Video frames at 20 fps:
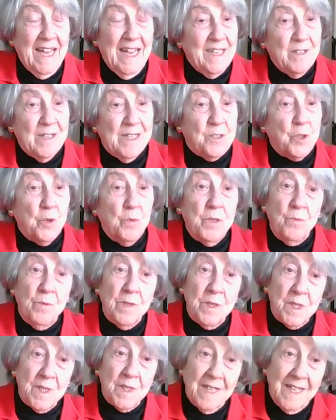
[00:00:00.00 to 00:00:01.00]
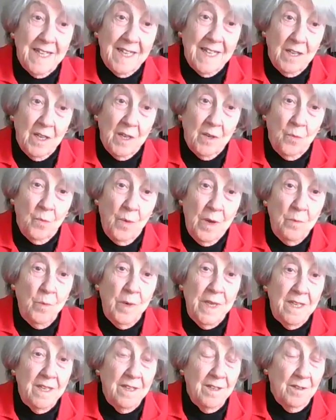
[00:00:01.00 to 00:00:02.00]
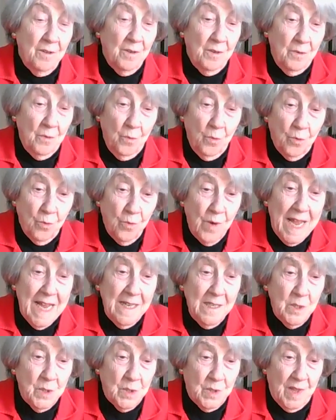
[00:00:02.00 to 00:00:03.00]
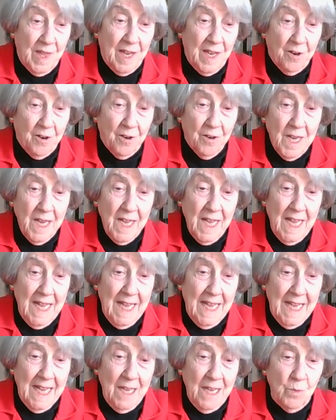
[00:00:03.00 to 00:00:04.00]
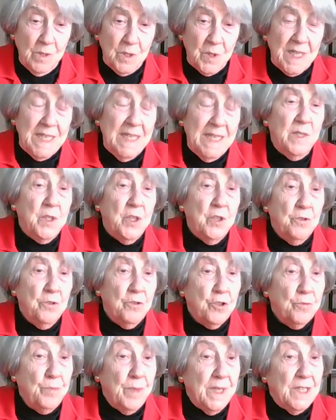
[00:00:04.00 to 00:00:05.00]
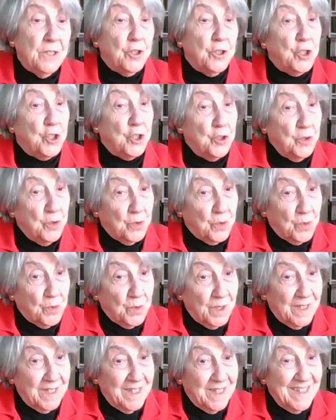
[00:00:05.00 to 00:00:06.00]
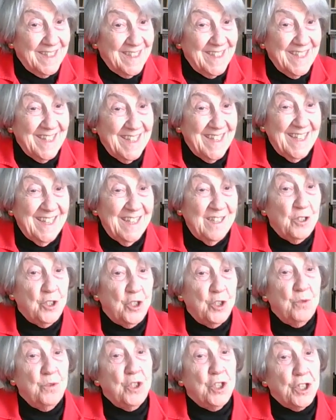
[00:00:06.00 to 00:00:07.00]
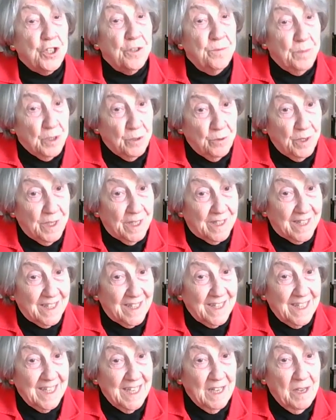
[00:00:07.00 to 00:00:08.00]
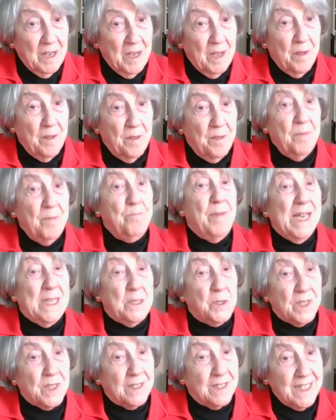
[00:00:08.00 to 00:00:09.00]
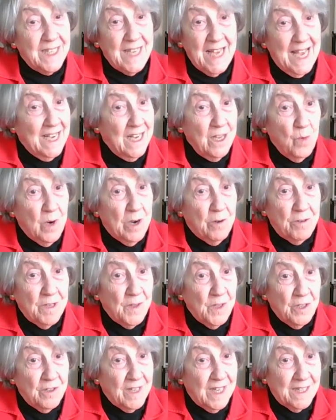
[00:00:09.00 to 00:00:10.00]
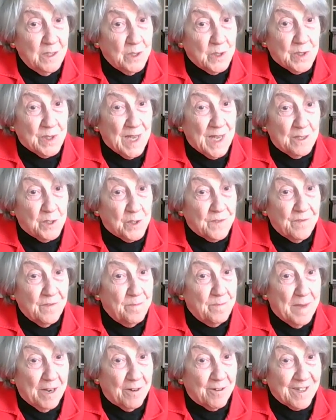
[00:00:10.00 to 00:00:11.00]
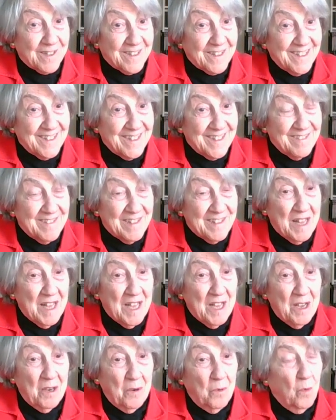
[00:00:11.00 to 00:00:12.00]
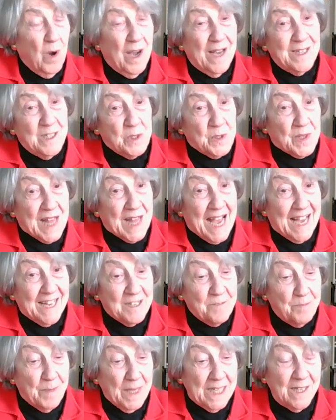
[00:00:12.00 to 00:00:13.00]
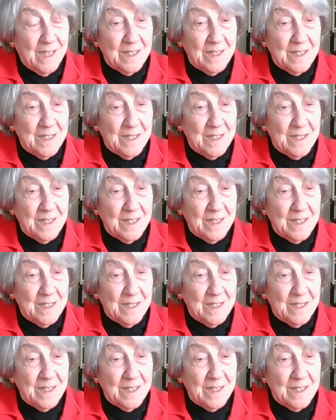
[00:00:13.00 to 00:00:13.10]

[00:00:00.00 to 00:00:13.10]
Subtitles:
And, so it was, when we were raised there, it was easier to be a Jew in a Jewish community than basically anywhere in the United States of America. Why is that?